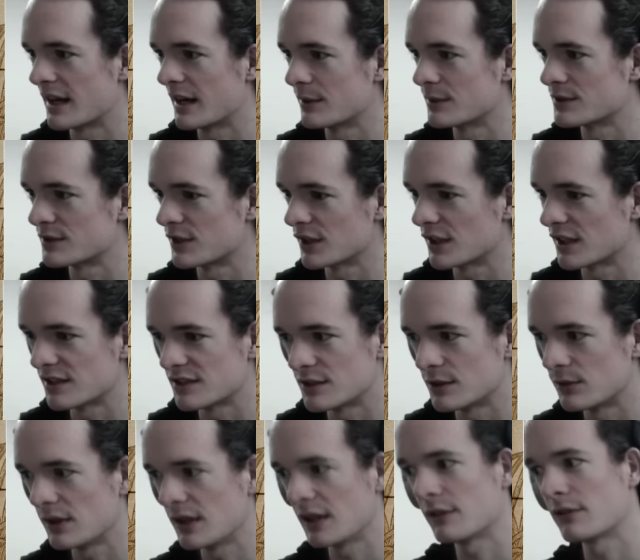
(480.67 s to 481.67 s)
how Zerg is
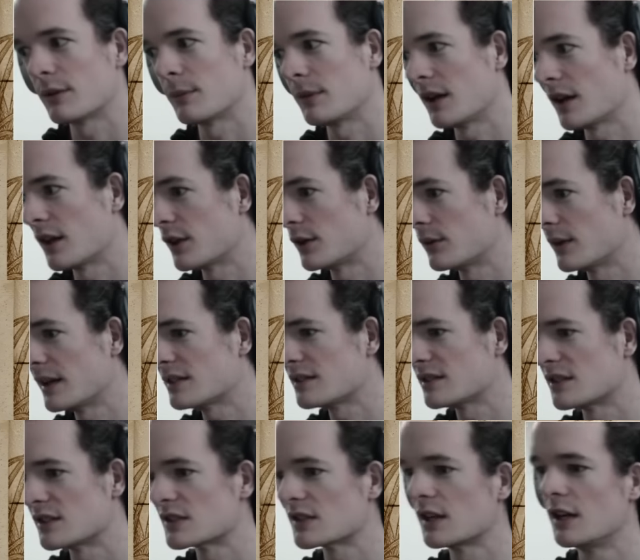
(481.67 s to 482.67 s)
unique from the other
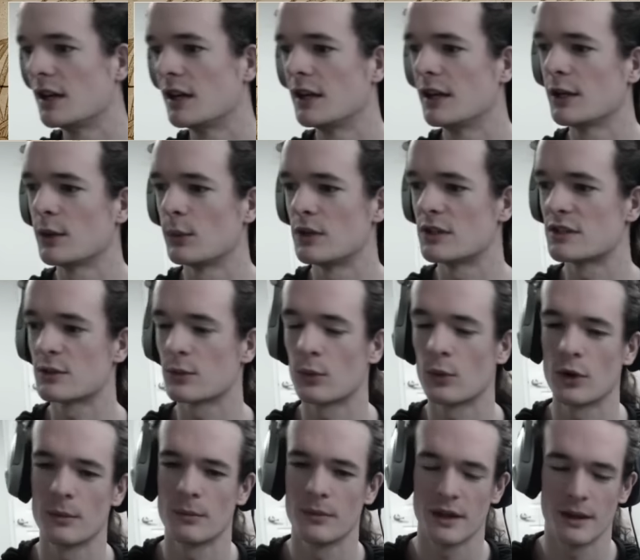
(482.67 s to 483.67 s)
races. We
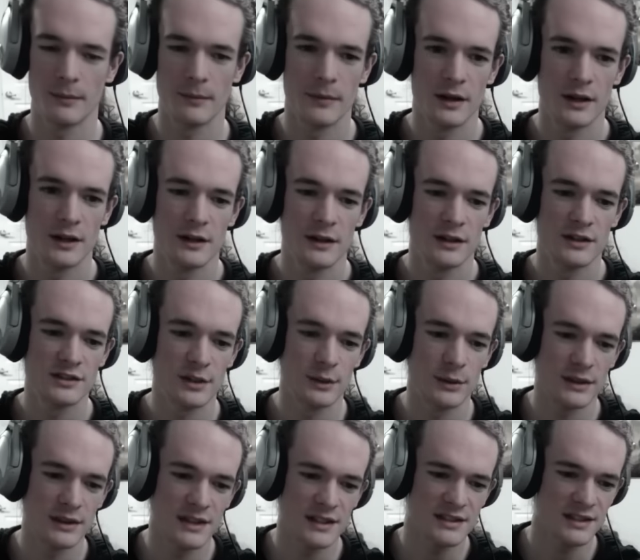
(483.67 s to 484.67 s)
swarm them. So
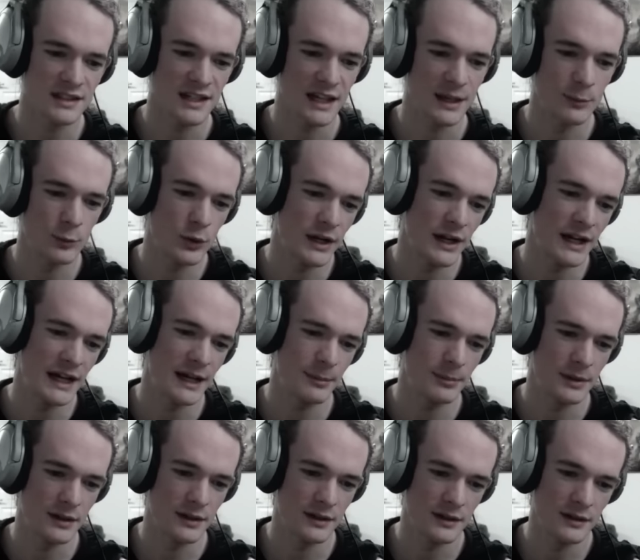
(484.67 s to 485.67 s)
in this game, what
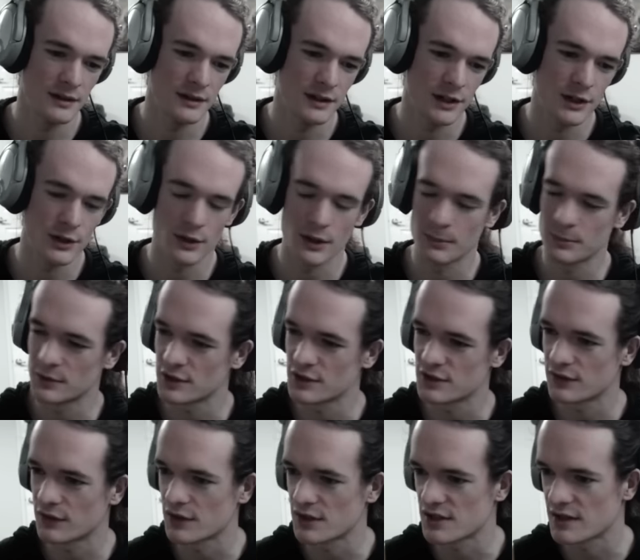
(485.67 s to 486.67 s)
happened? The
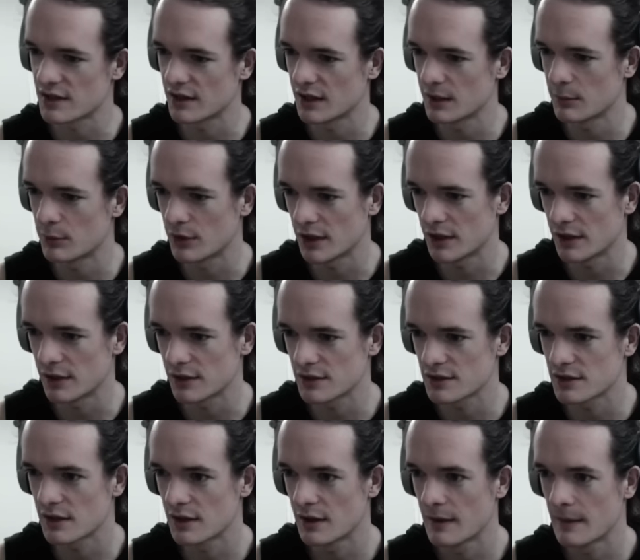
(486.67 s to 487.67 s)
Corruptors versus the
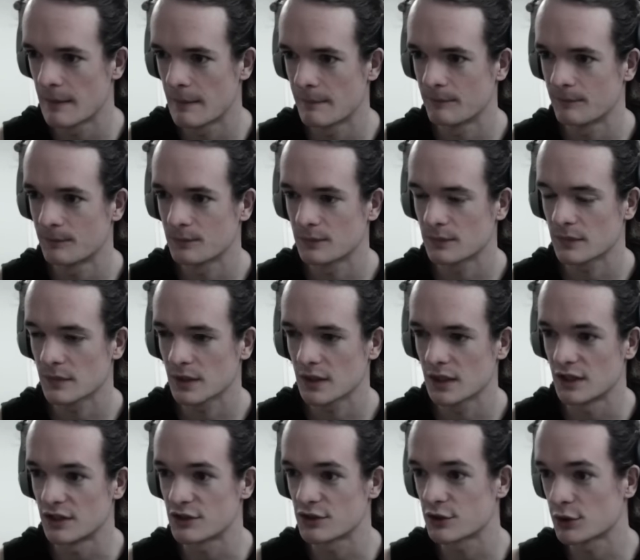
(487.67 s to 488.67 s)
Liberators.
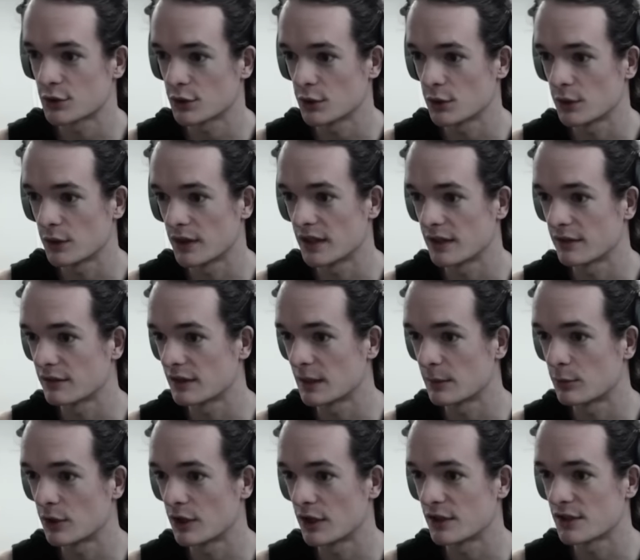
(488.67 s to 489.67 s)
It's true that if
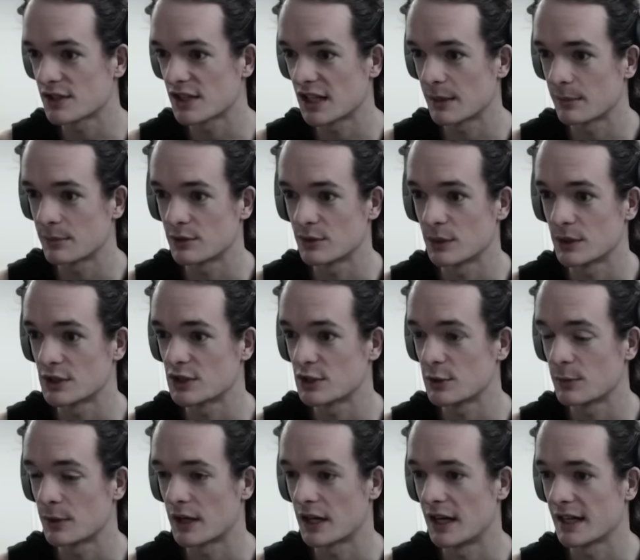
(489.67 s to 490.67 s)
Liberators get up to a
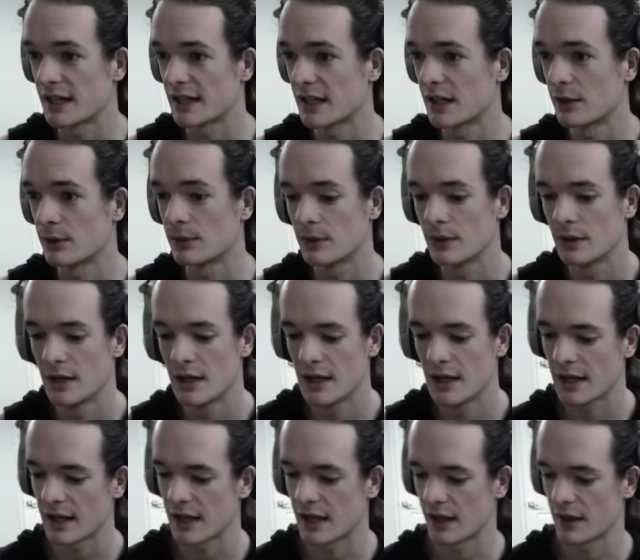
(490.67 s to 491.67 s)
super high count,
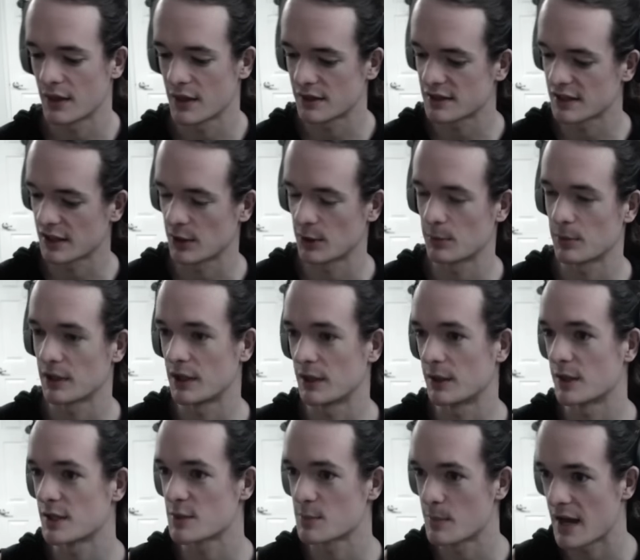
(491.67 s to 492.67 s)
and the Terran
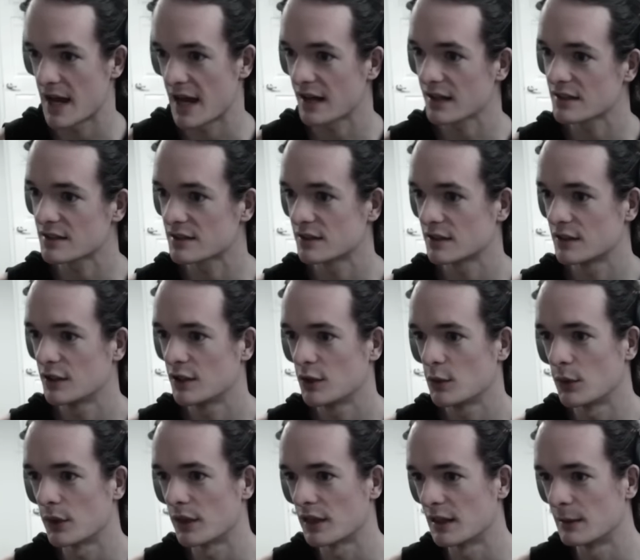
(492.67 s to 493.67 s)
player is maxed
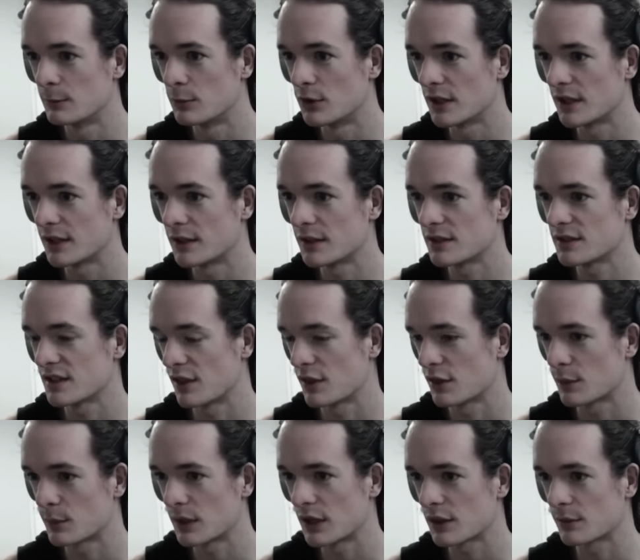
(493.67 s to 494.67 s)
with Liberators
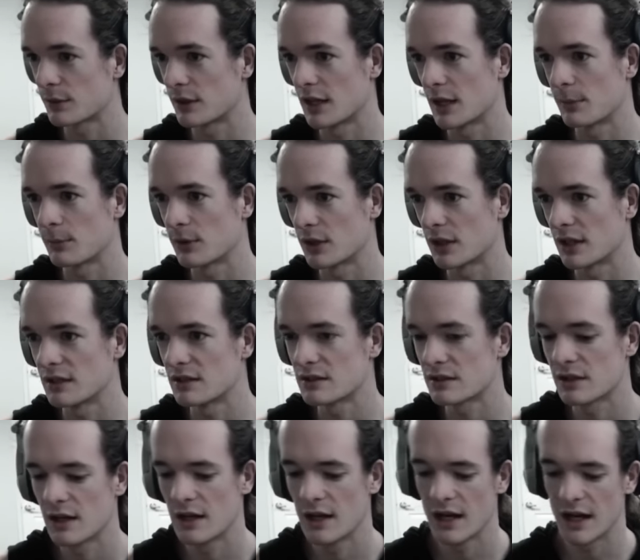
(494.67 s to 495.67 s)
and 3-3
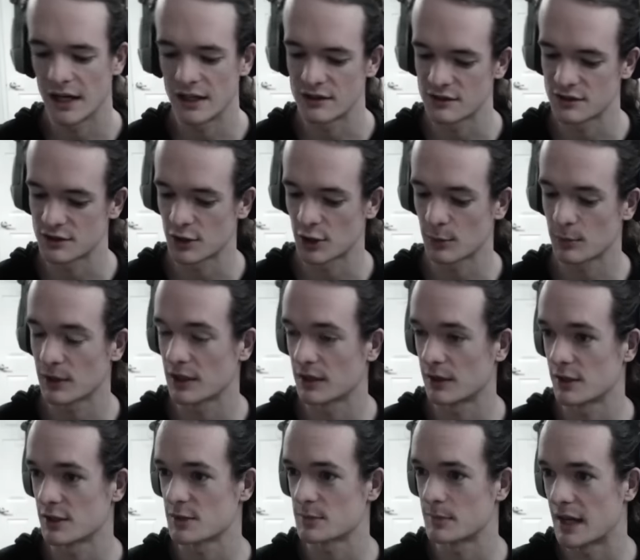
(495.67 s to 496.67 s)
upgrades, and Zerg
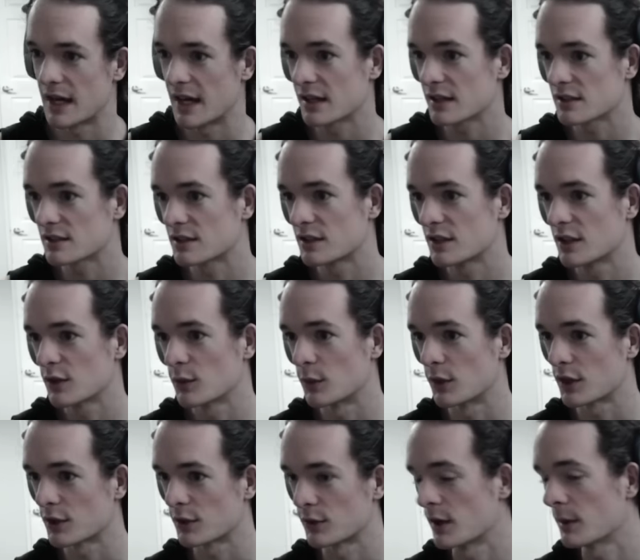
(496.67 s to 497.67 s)
player is maxed
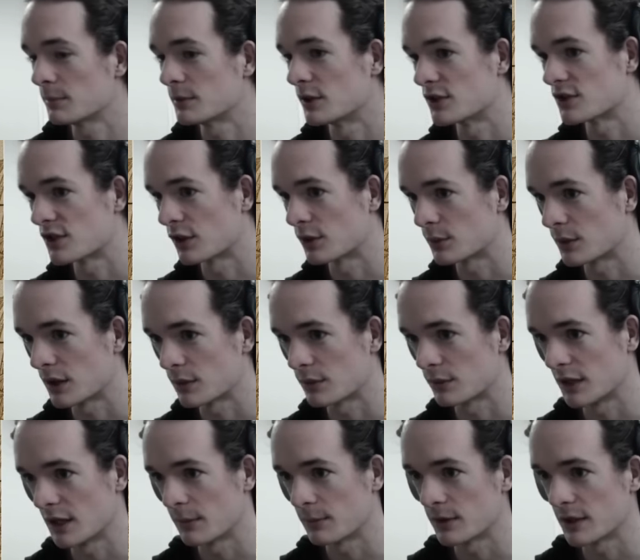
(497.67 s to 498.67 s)
with Corruptors and
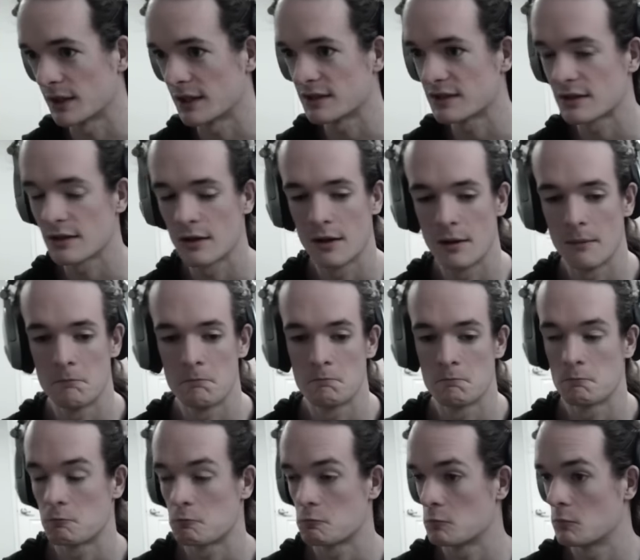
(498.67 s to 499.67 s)
3-3 upgrades,
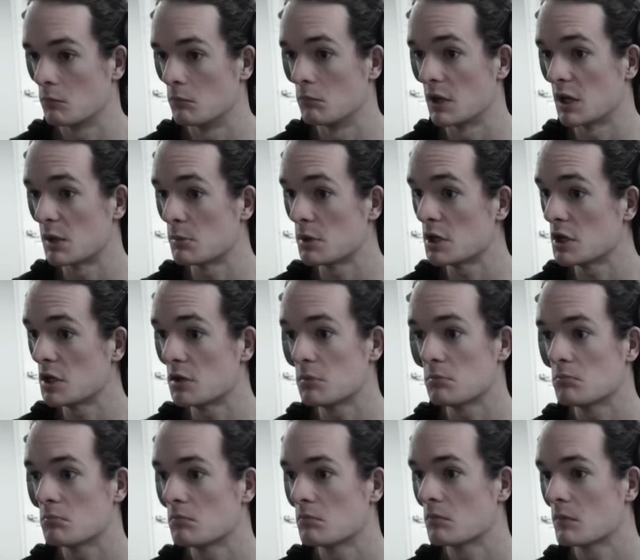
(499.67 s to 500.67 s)
maybe